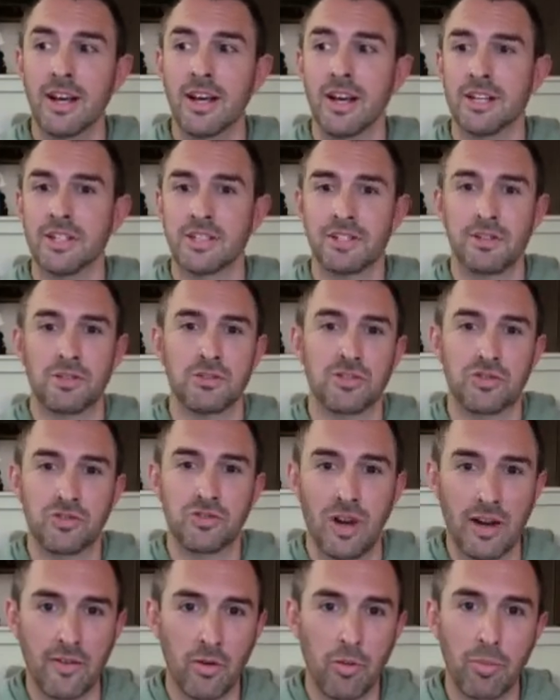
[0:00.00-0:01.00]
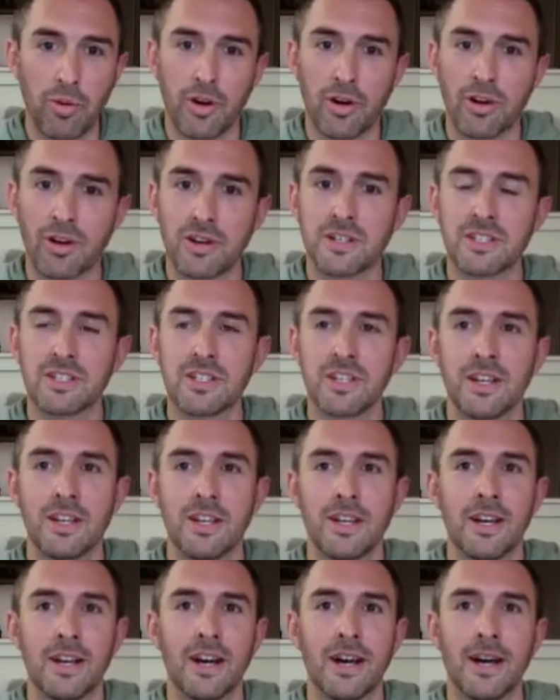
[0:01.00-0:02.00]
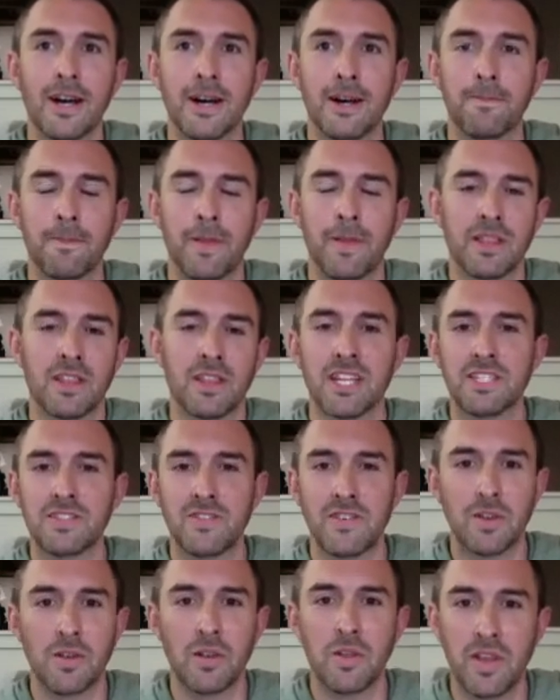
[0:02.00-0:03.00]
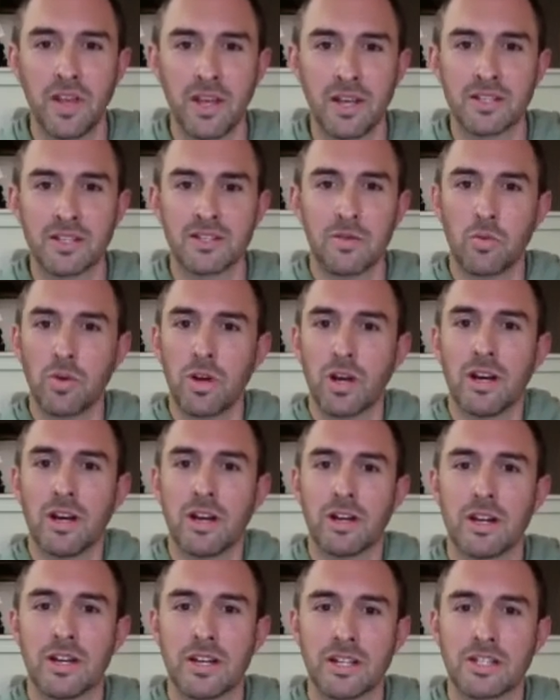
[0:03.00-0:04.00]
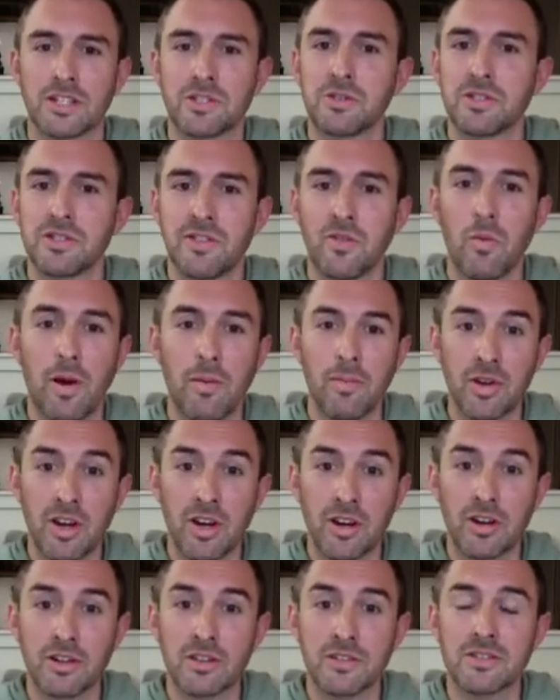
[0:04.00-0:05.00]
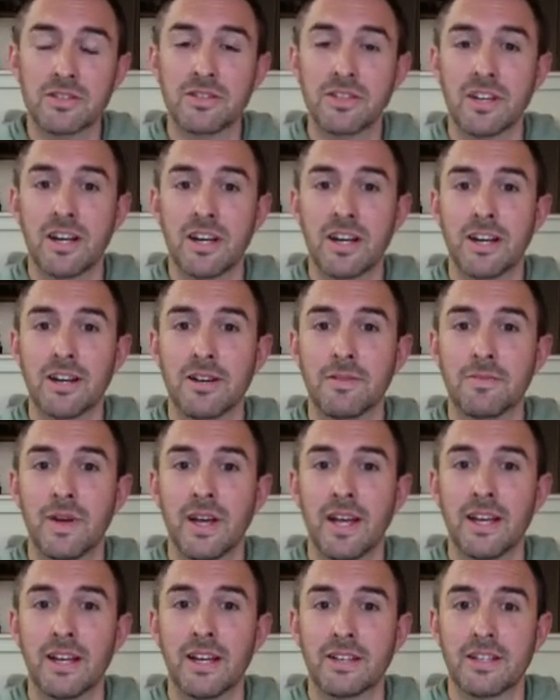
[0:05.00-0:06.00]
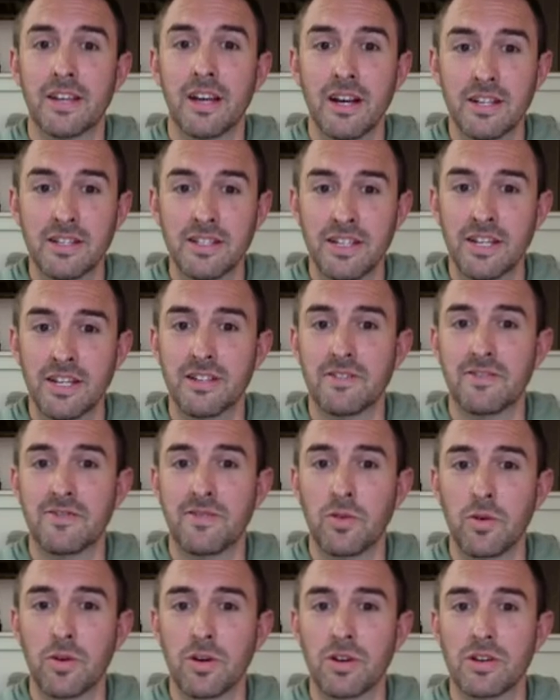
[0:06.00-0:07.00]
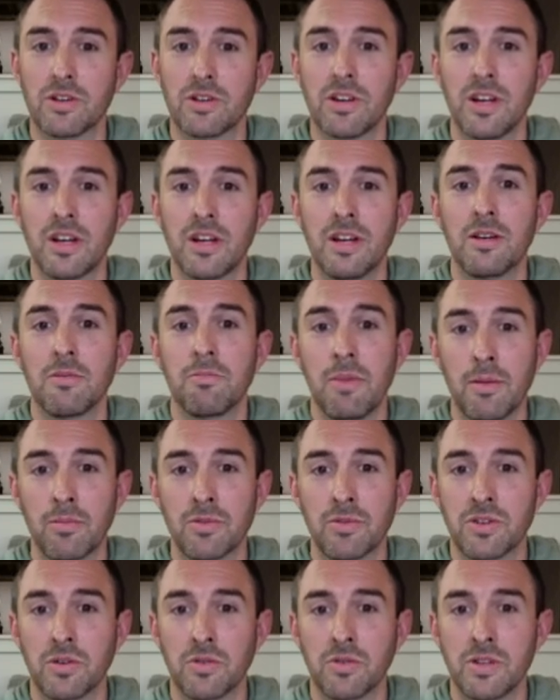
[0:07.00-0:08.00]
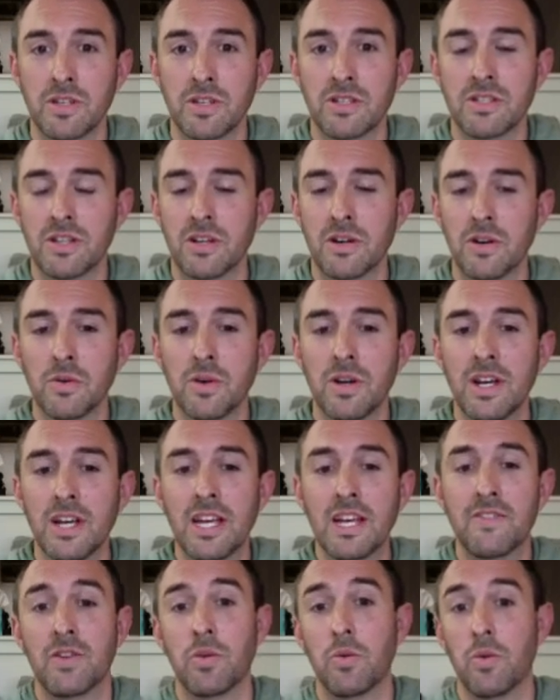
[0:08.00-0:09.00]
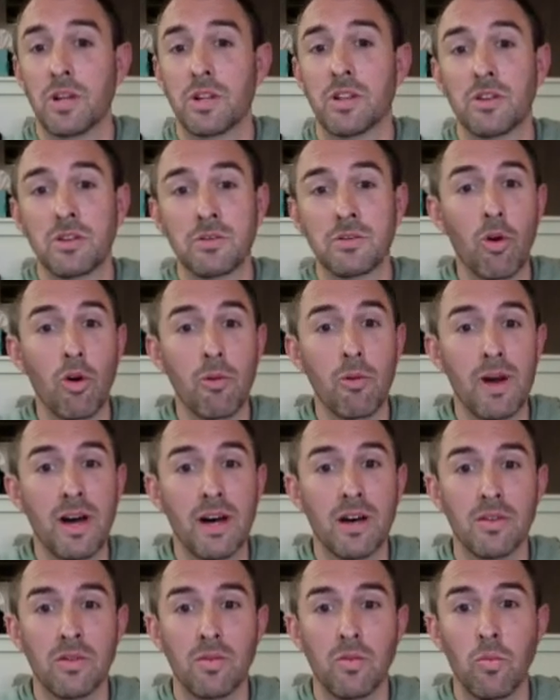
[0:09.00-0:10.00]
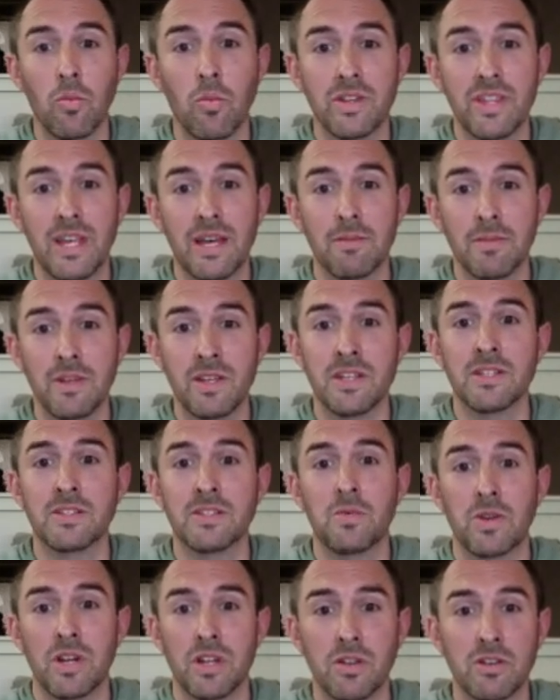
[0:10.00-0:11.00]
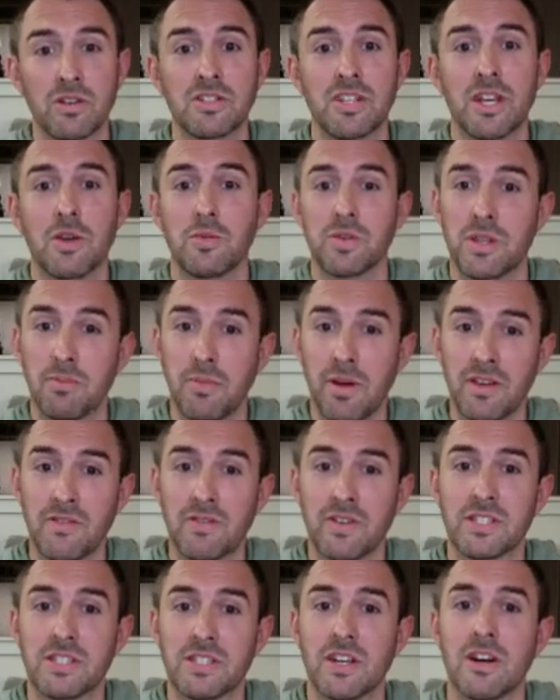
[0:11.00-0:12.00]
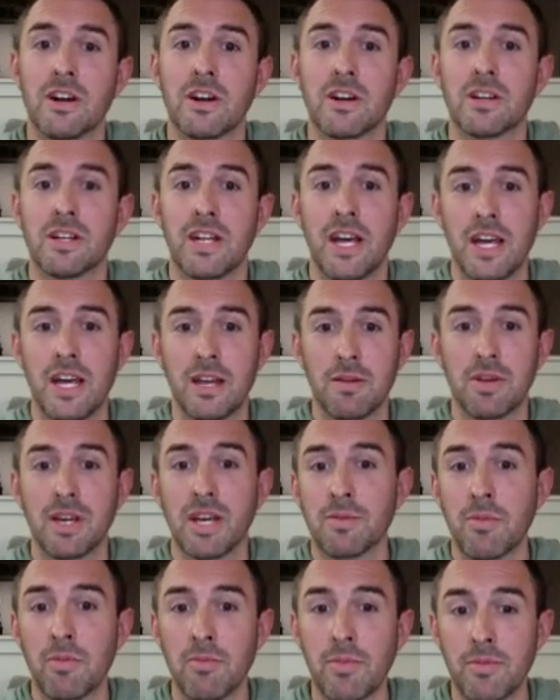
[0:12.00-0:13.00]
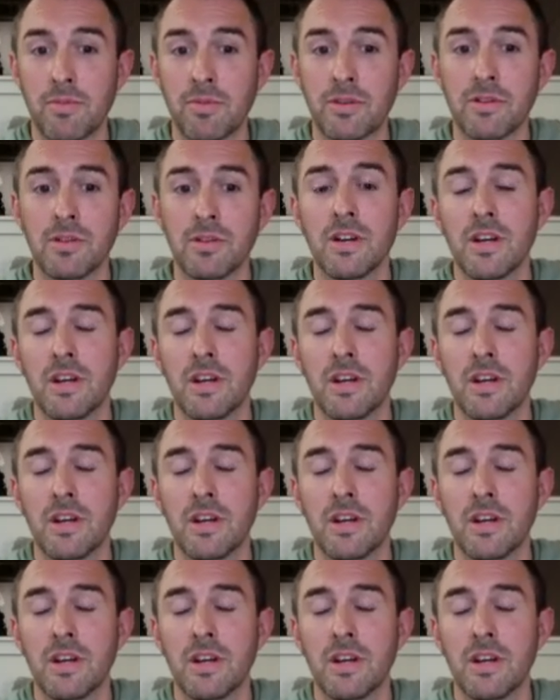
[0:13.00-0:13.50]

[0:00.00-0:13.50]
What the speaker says: certain travel perks, and lots of other things, exclusive webinars, and content for members only. So if you want to learn more about what that means, what it looks like, what the benefits are, and how to become a member,